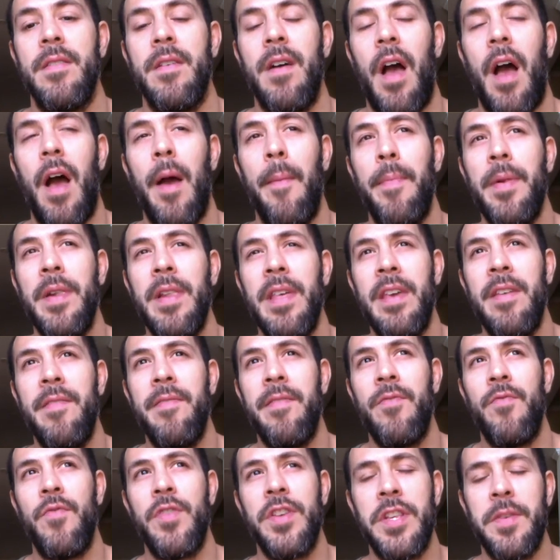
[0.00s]
I believe
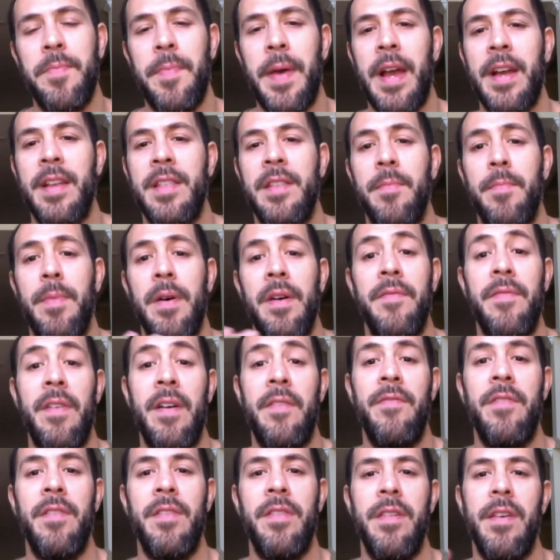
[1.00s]
in respect above
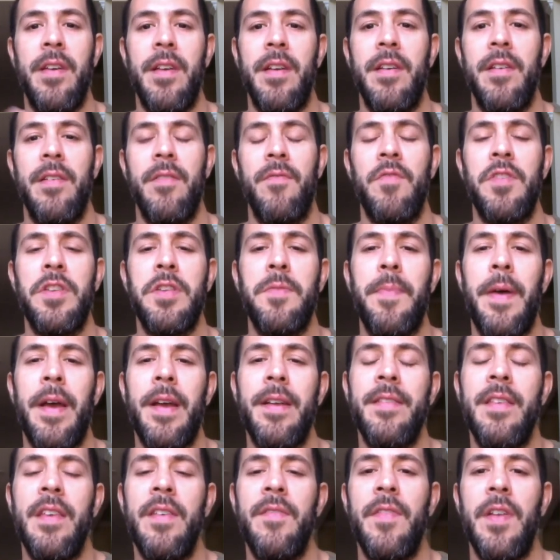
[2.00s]
everything.
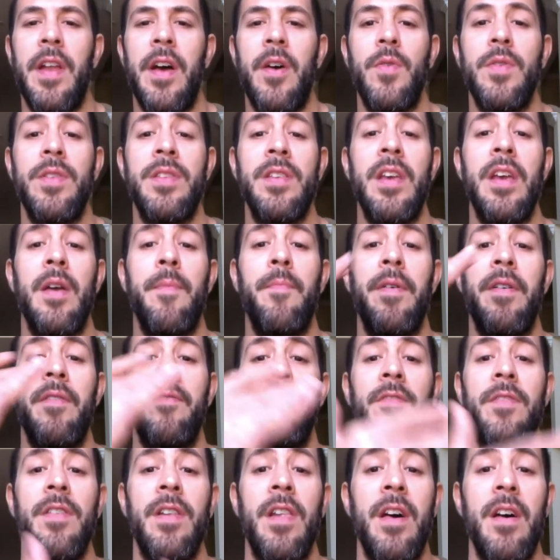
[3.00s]
Respect, even I would say, above
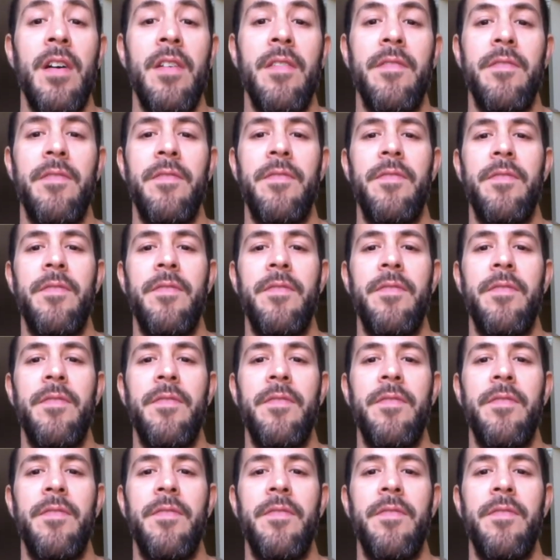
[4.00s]
love.